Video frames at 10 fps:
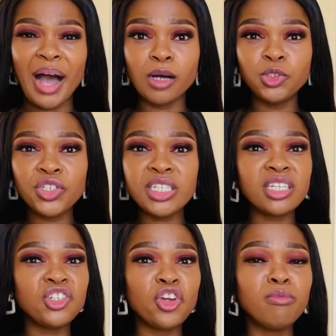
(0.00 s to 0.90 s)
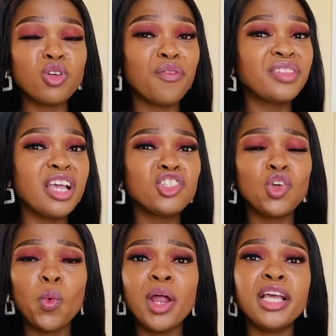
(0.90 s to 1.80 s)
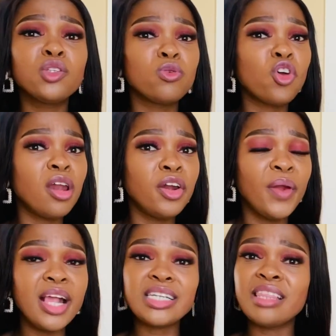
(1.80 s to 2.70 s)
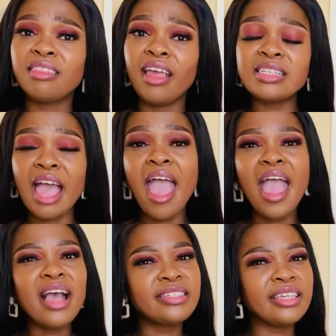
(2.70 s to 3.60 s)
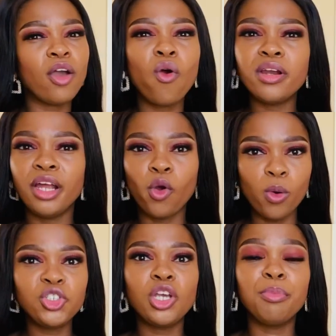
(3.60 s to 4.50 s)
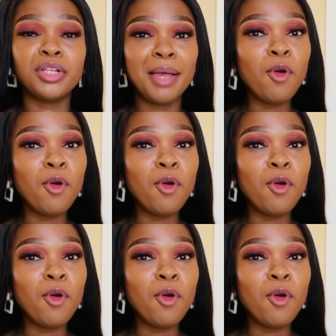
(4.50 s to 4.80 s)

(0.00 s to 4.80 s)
boundaries in terms of things you're willing to tolerate and things as negotiable.